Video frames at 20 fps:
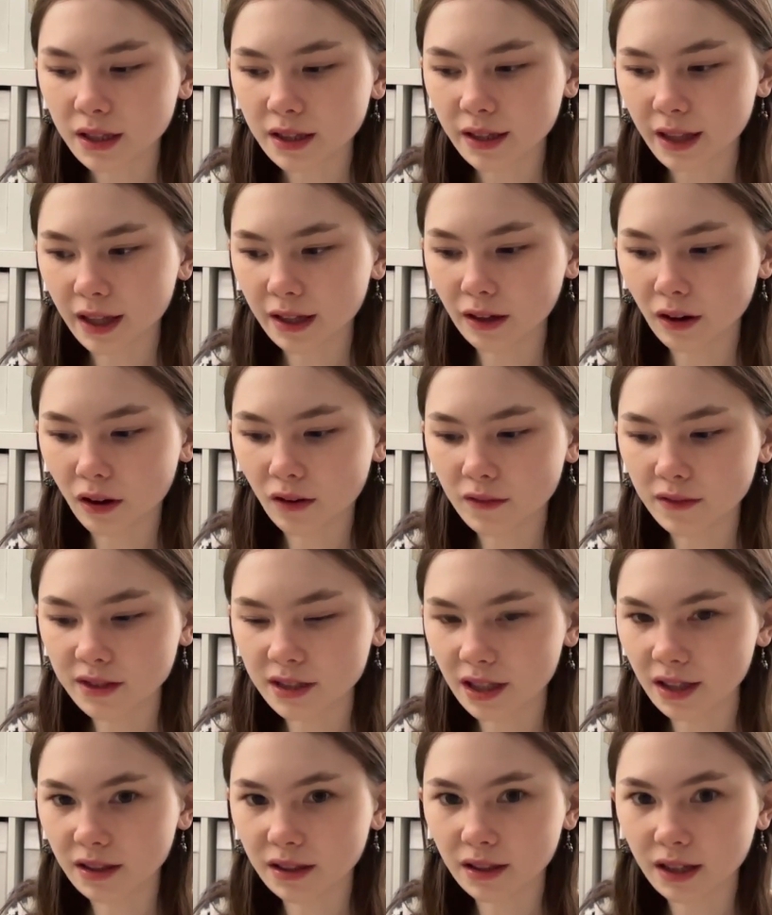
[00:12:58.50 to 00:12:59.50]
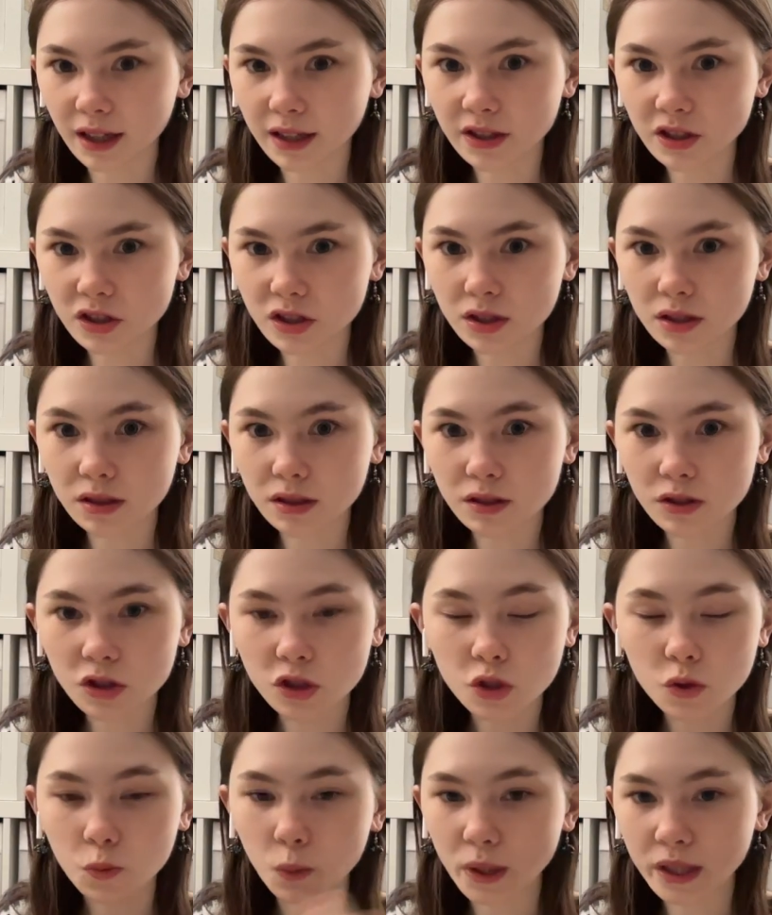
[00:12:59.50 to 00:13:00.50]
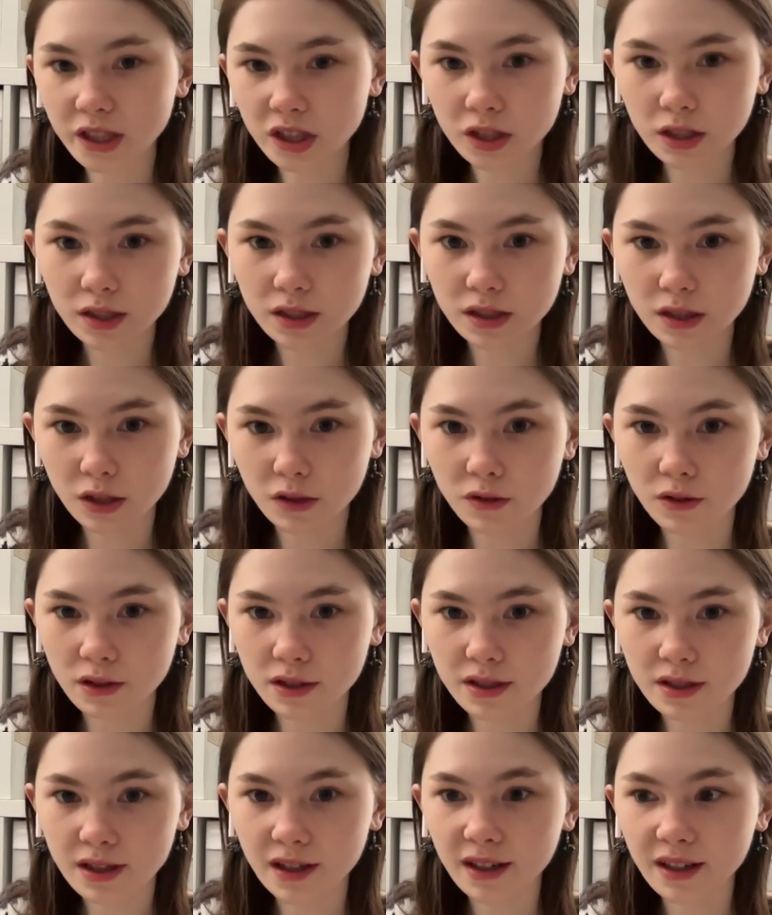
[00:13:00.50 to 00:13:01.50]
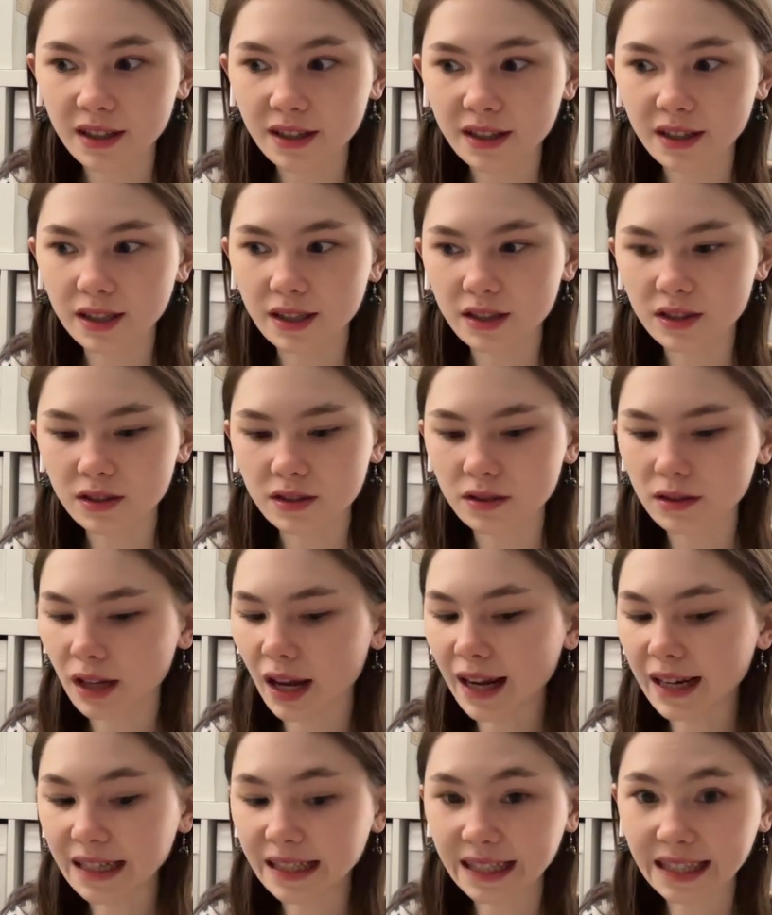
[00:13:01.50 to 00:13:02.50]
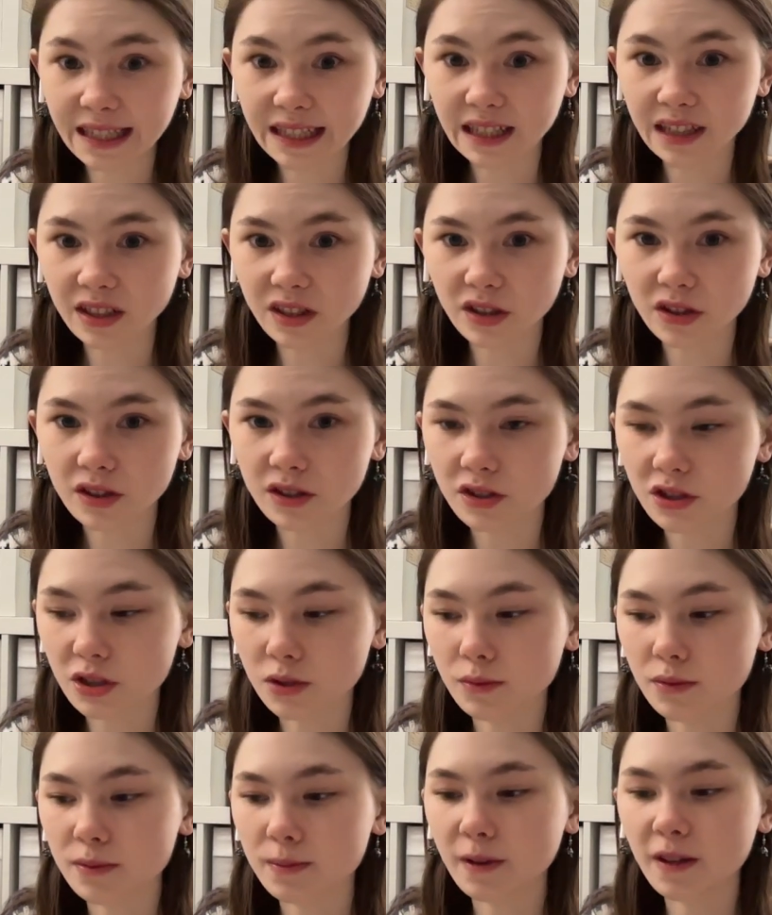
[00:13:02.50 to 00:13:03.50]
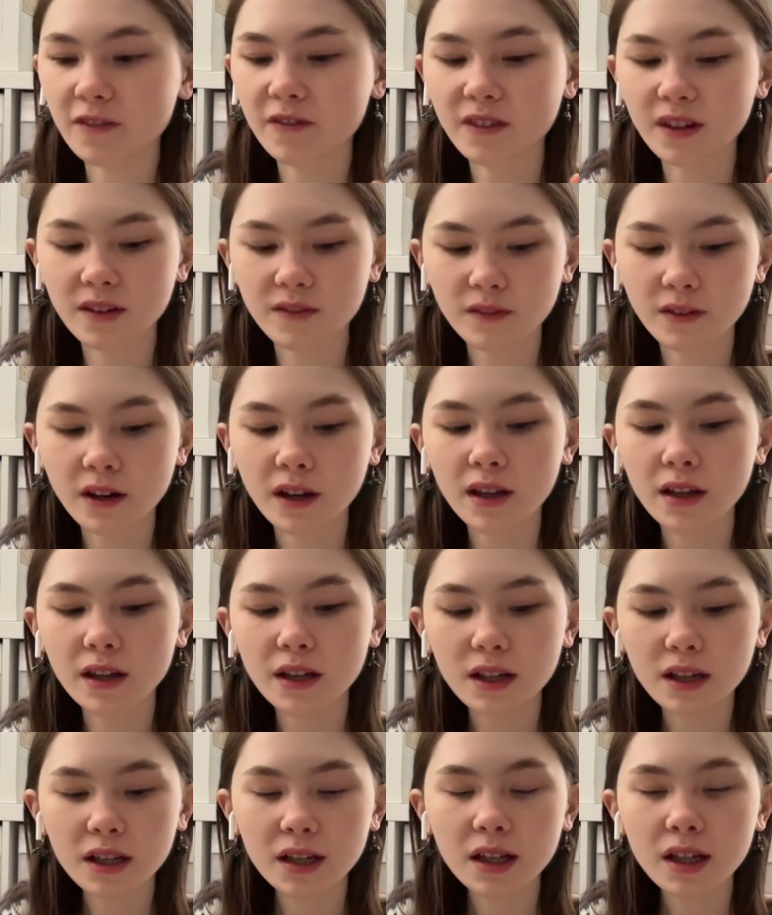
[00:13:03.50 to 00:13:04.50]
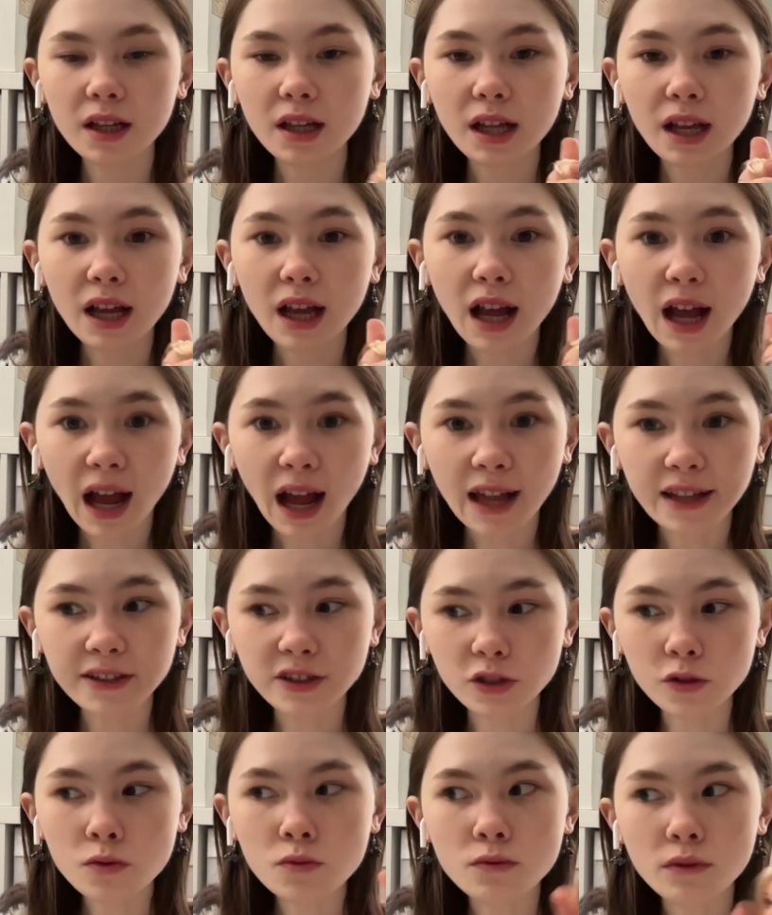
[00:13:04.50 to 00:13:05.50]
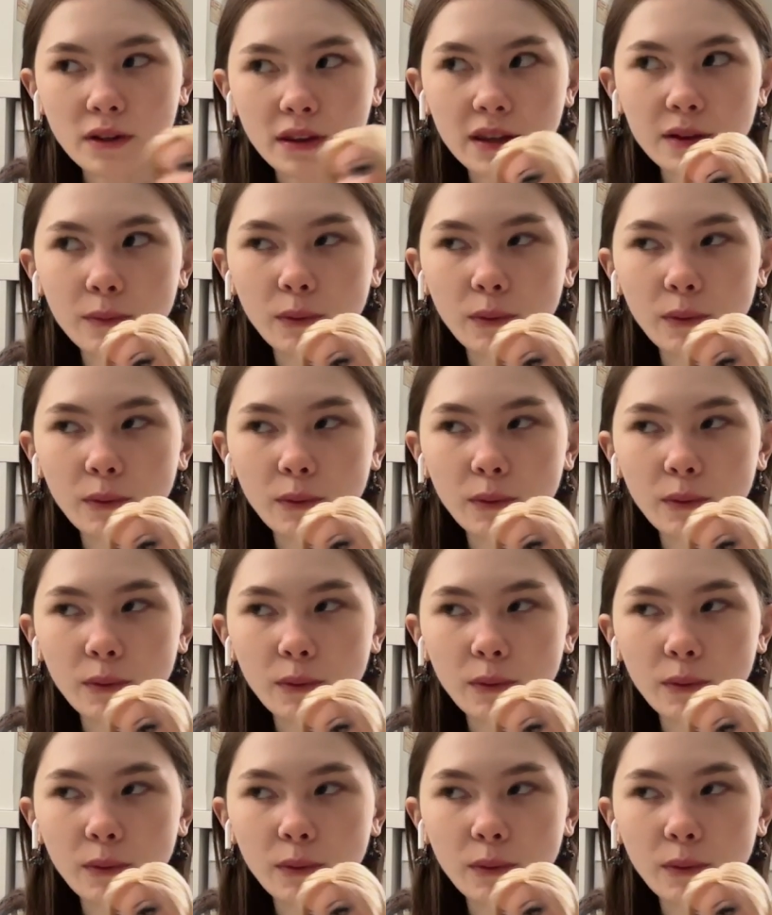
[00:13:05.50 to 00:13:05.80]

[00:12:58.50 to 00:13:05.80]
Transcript: then all of a sudden I just switched to Krista, and I needed her. She was my favorite. I do really